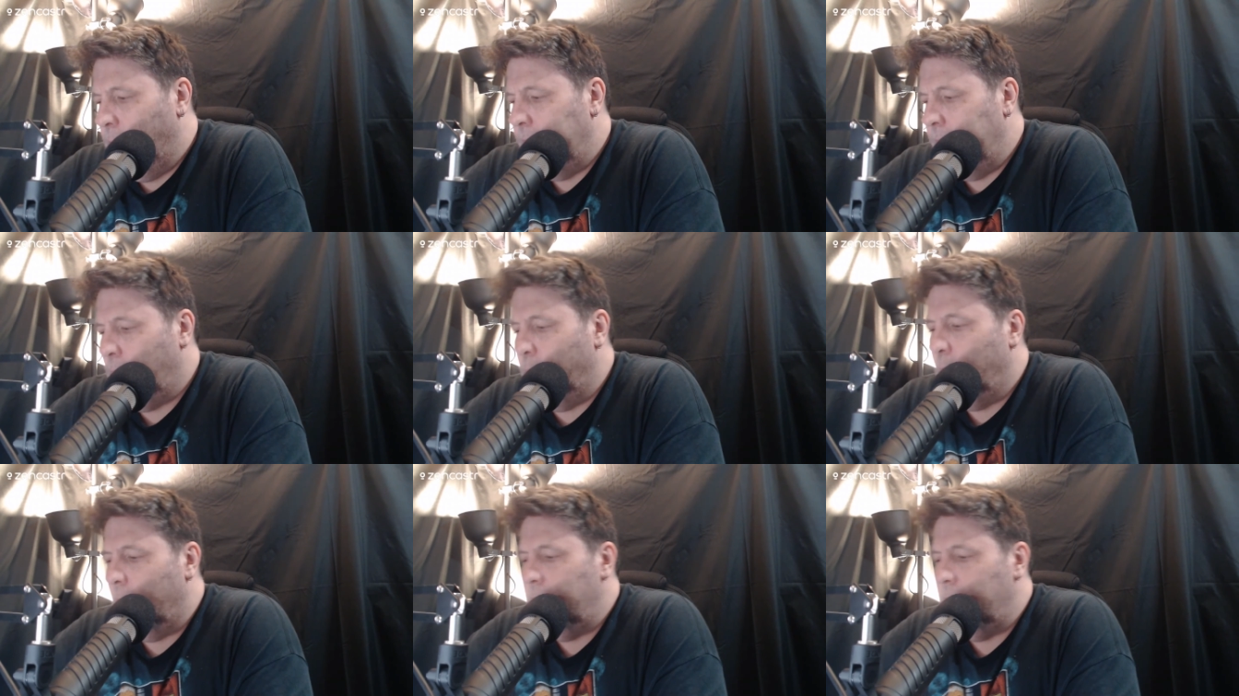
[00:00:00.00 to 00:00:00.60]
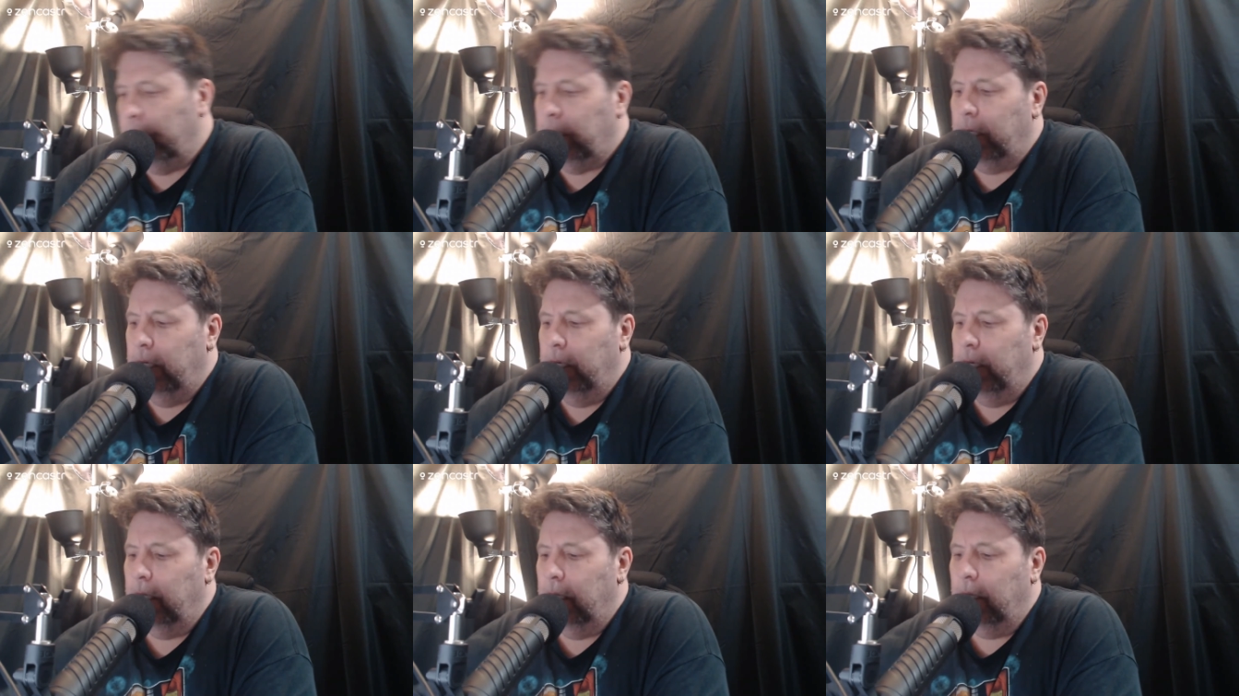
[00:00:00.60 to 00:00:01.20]
When you
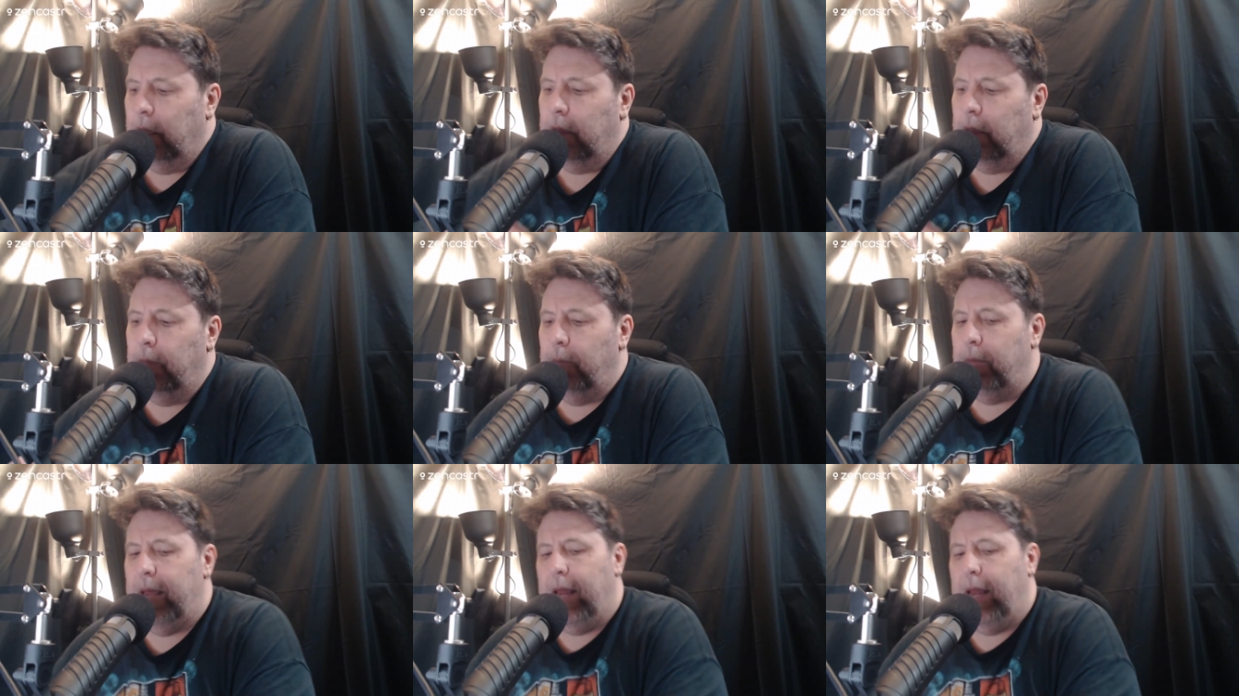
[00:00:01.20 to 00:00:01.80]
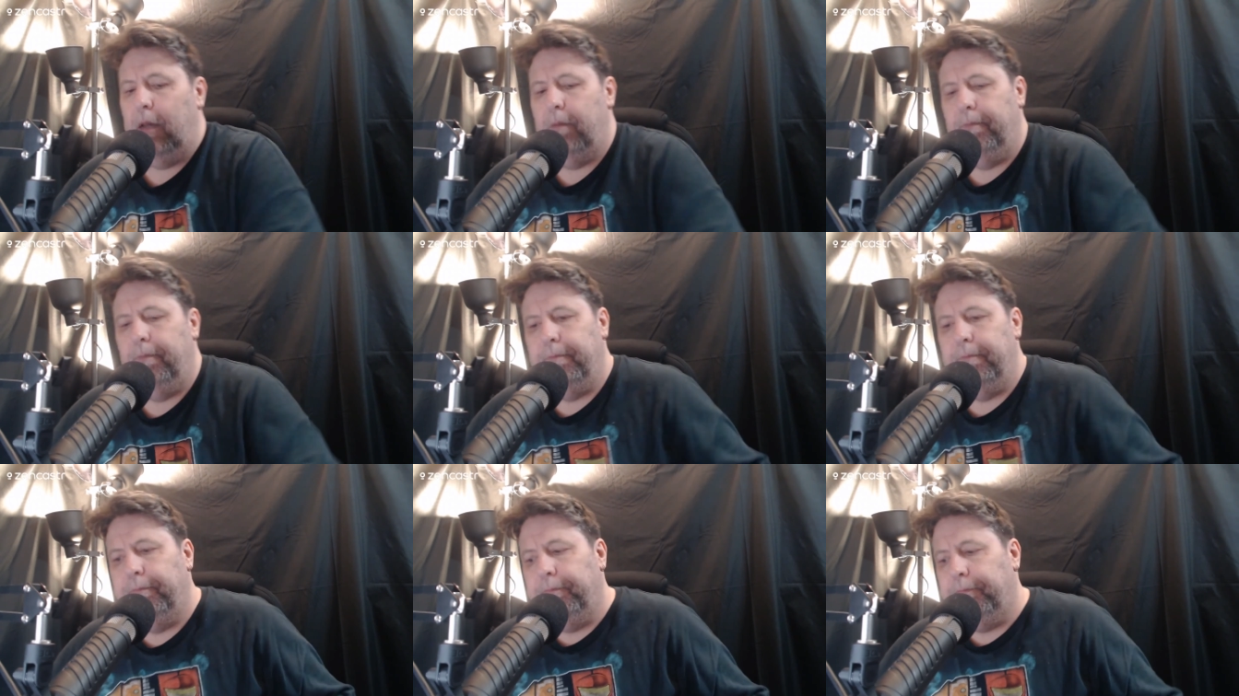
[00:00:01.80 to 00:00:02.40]
watch the
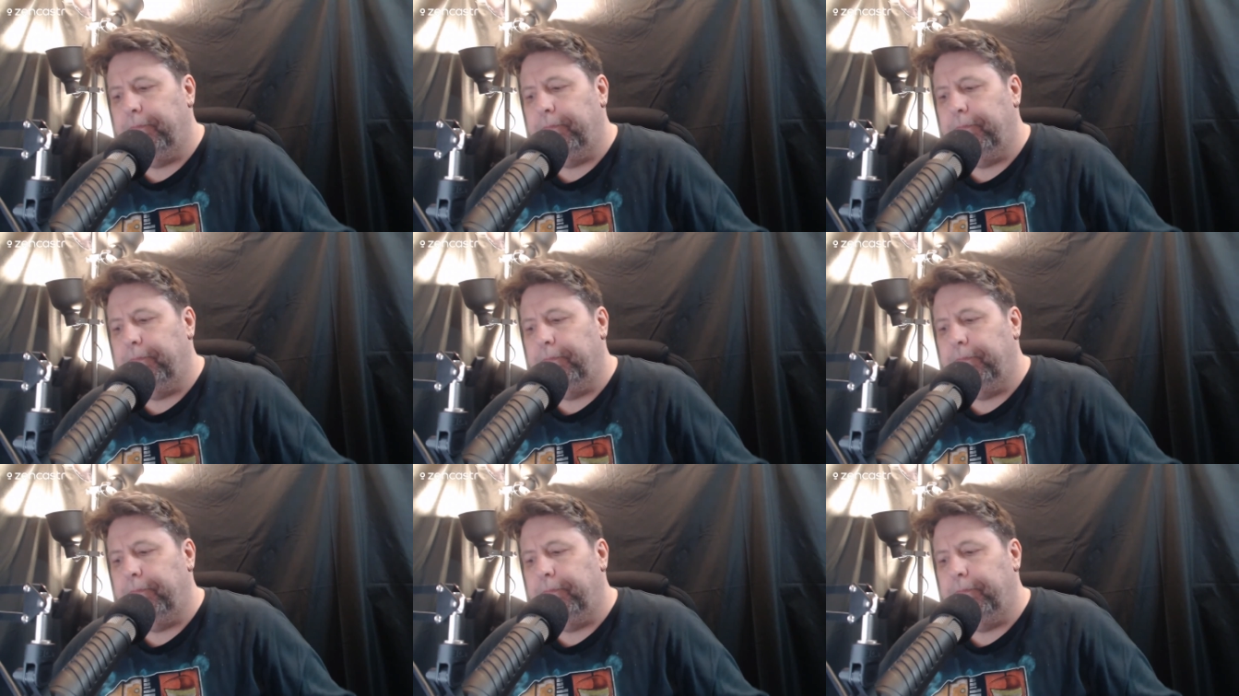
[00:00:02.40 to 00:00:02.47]
men